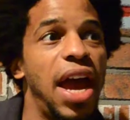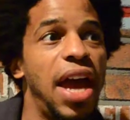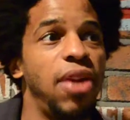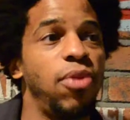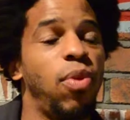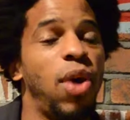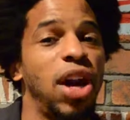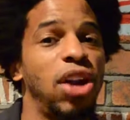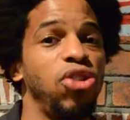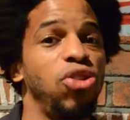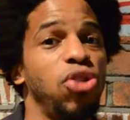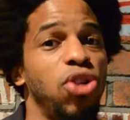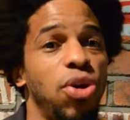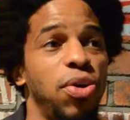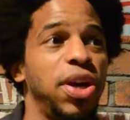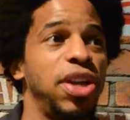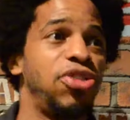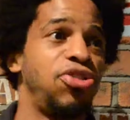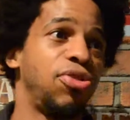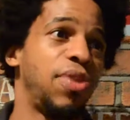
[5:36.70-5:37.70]
and why don't you
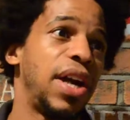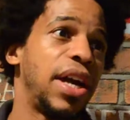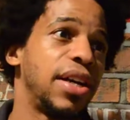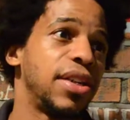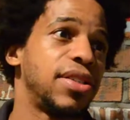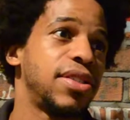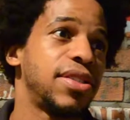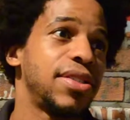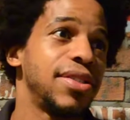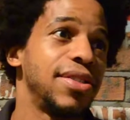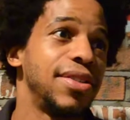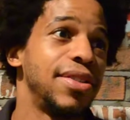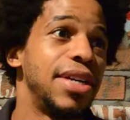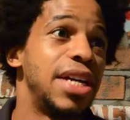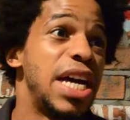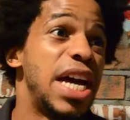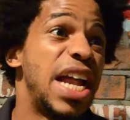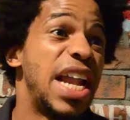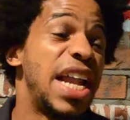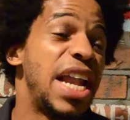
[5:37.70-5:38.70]
go get drinks?
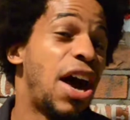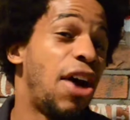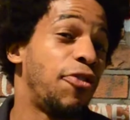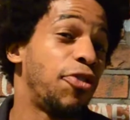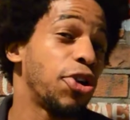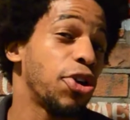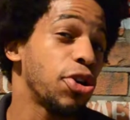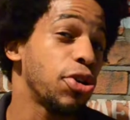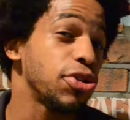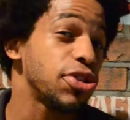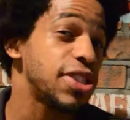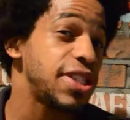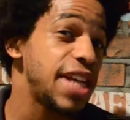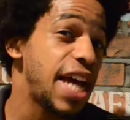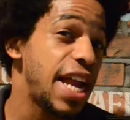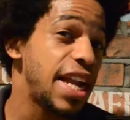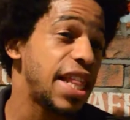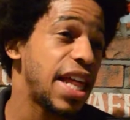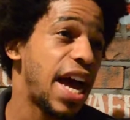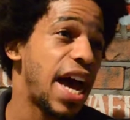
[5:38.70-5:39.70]
Now, if a girl
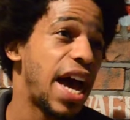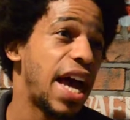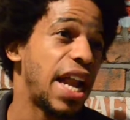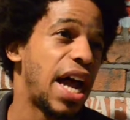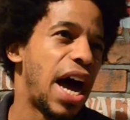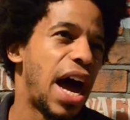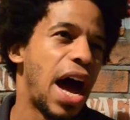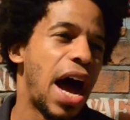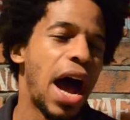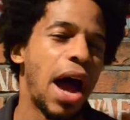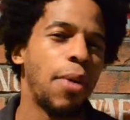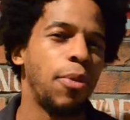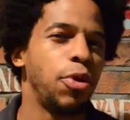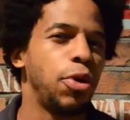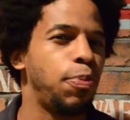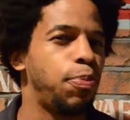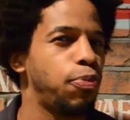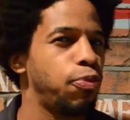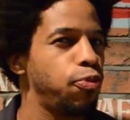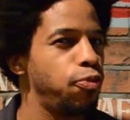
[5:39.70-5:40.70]
said that, I
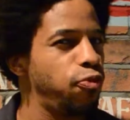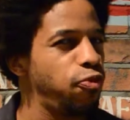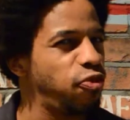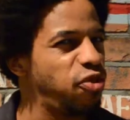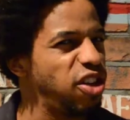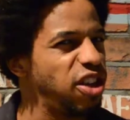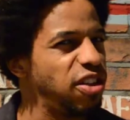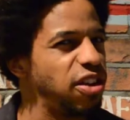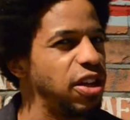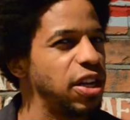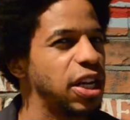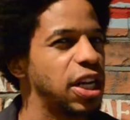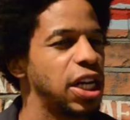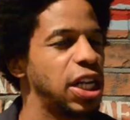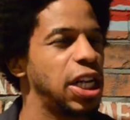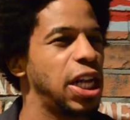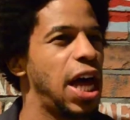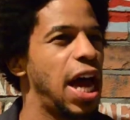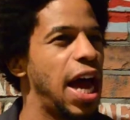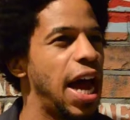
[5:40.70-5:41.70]
would be
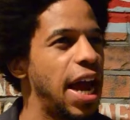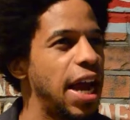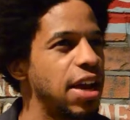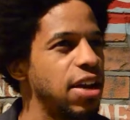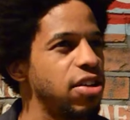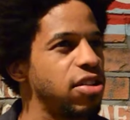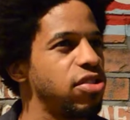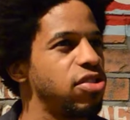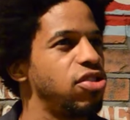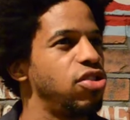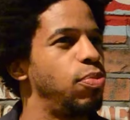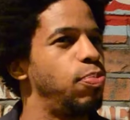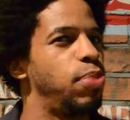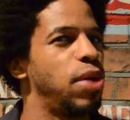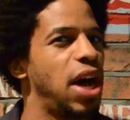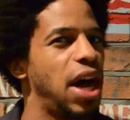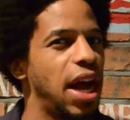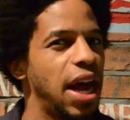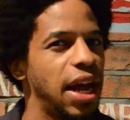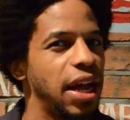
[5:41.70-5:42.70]
inclined to
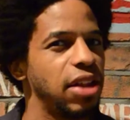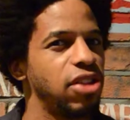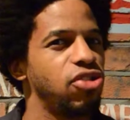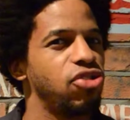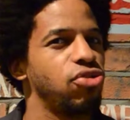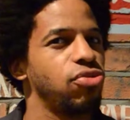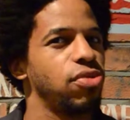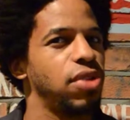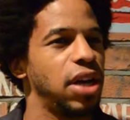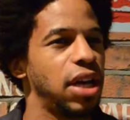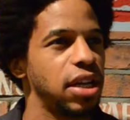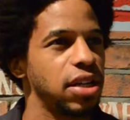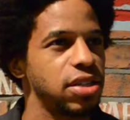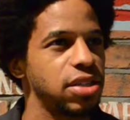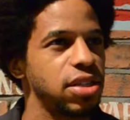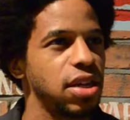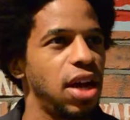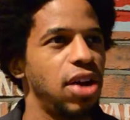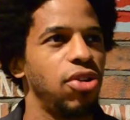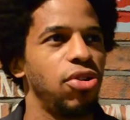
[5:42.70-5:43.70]
buy
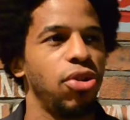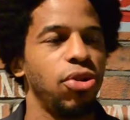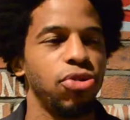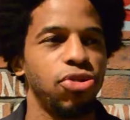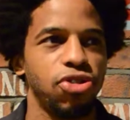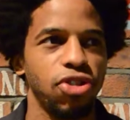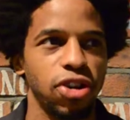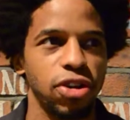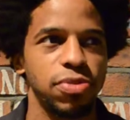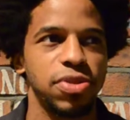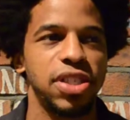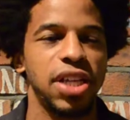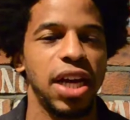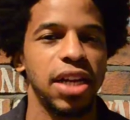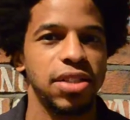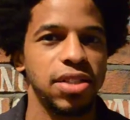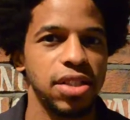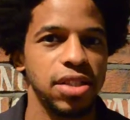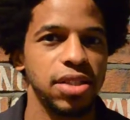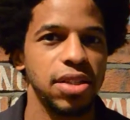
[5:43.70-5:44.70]
drinks under those
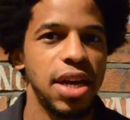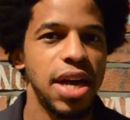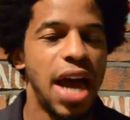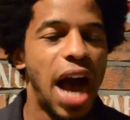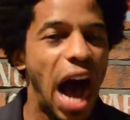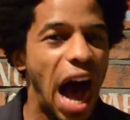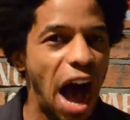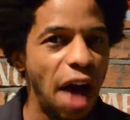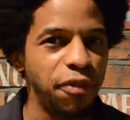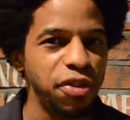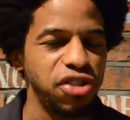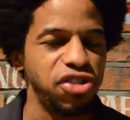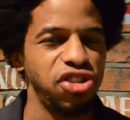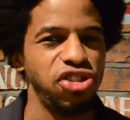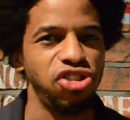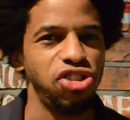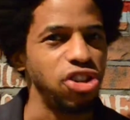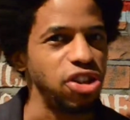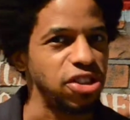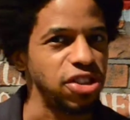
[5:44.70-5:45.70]
circumstances.
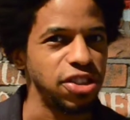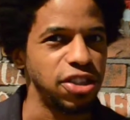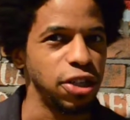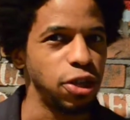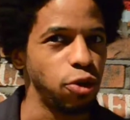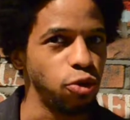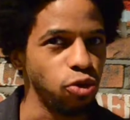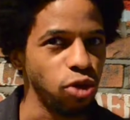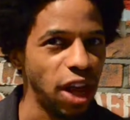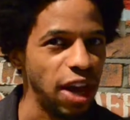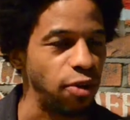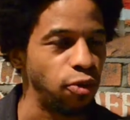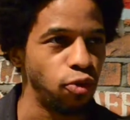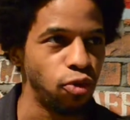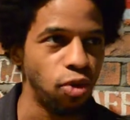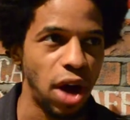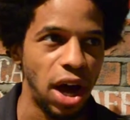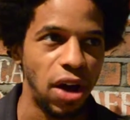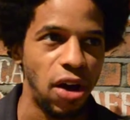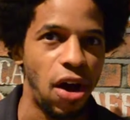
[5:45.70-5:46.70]
Obviously, she could still like
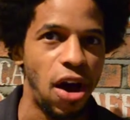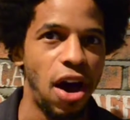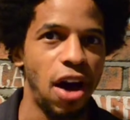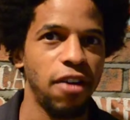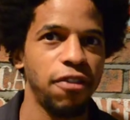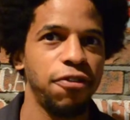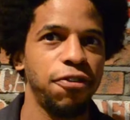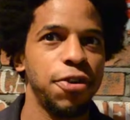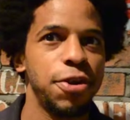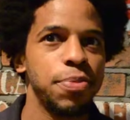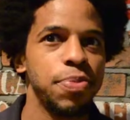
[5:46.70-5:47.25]
run off,